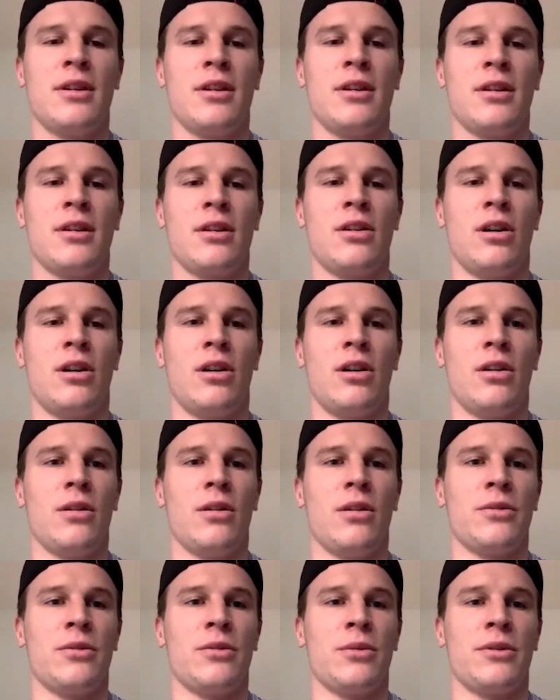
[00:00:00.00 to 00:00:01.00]

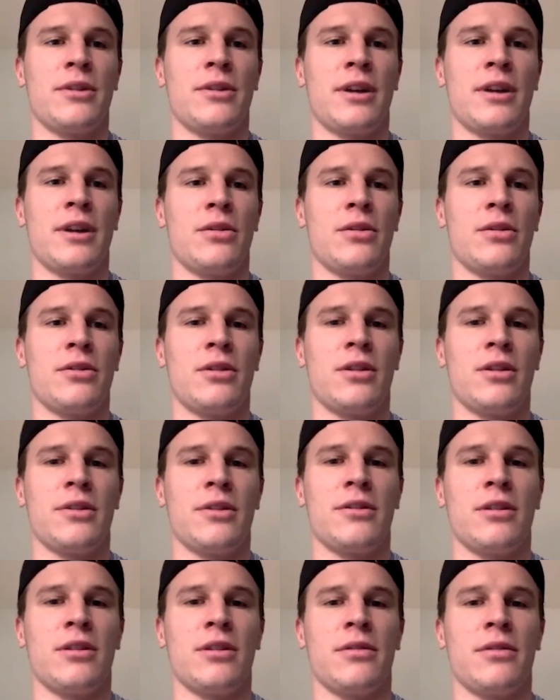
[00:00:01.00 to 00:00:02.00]
calls with scouts and all that
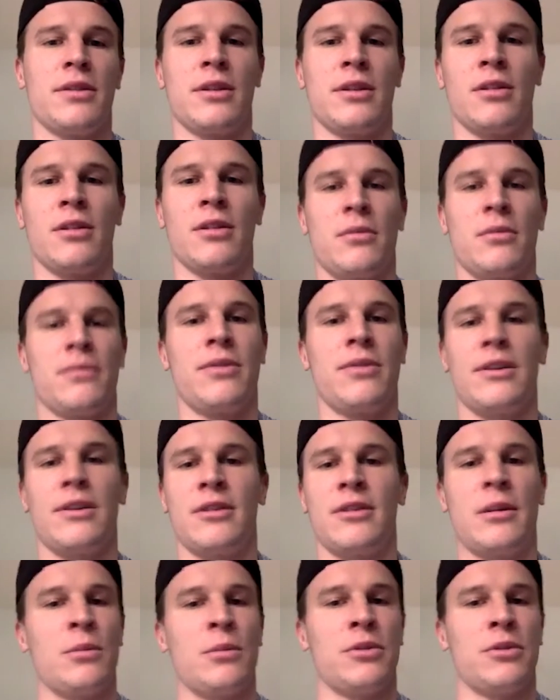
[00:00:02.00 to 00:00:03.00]
stuff, and, you know,
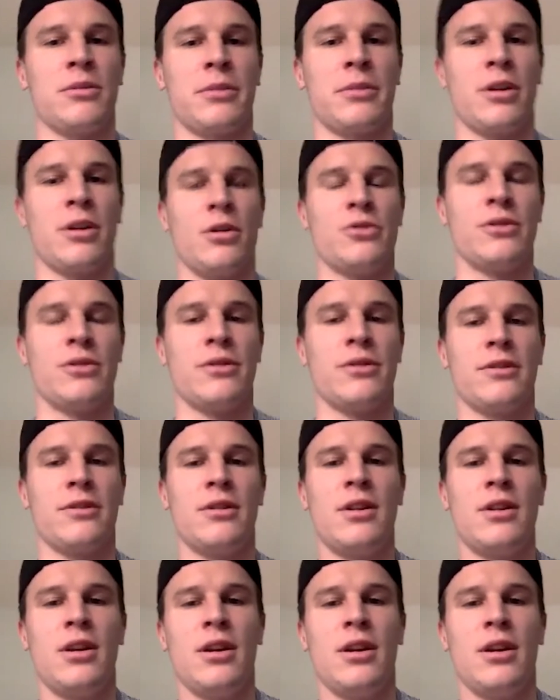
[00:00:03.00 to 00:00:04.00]
FaceTime with some coaches.
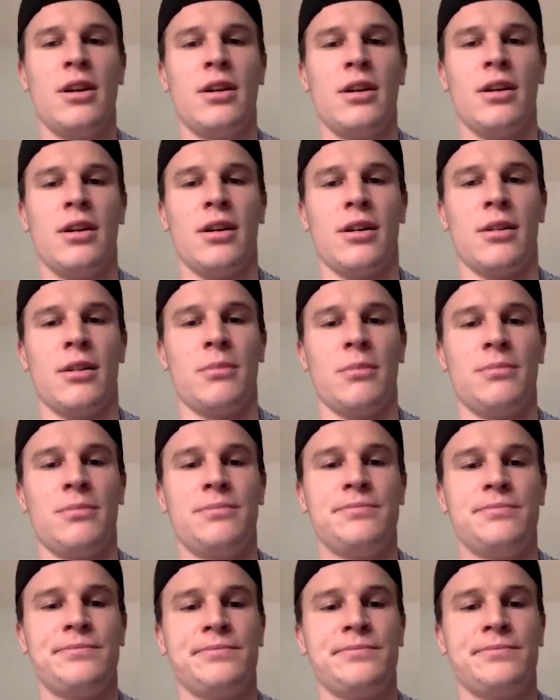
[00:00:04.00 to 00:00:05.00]

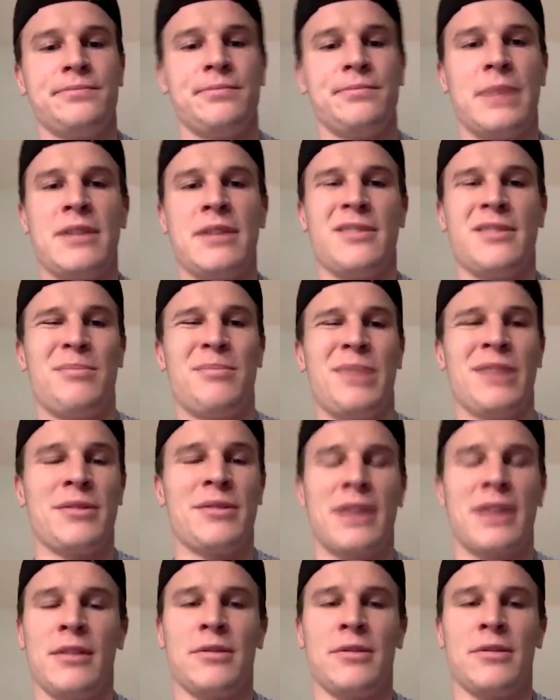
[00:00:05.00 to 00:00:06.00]
Basically,
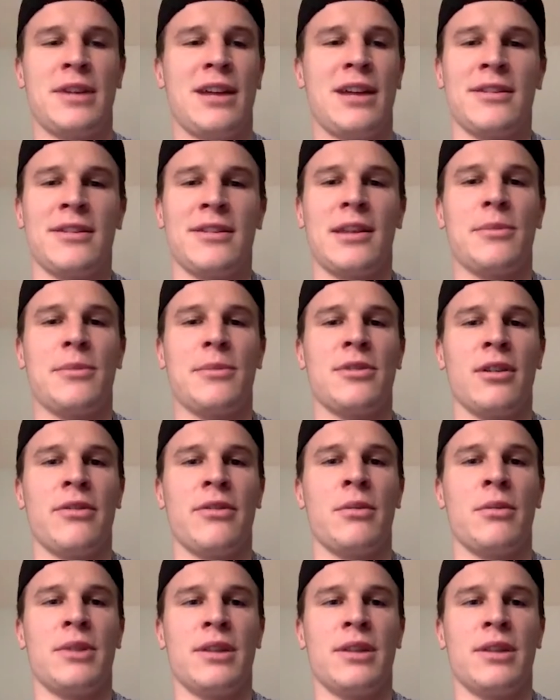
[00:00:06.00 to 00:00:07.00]
it was kind of the same stuff
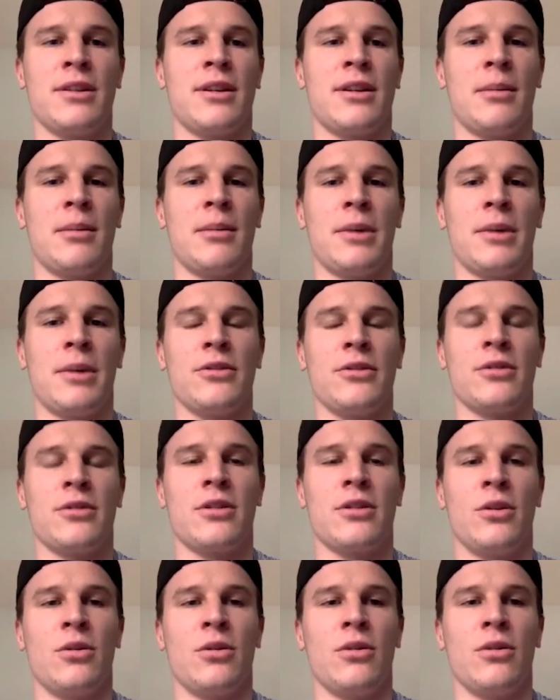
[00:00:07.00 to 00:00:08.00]
that we did at the combine, just
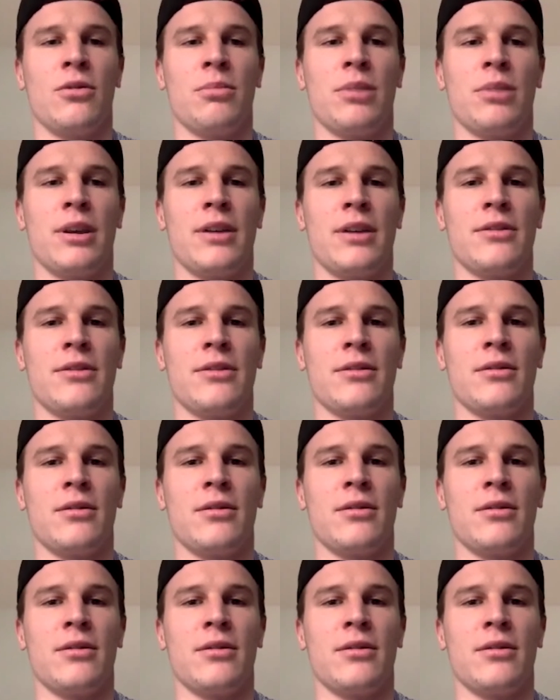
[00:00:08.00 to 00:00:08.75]
going over plays and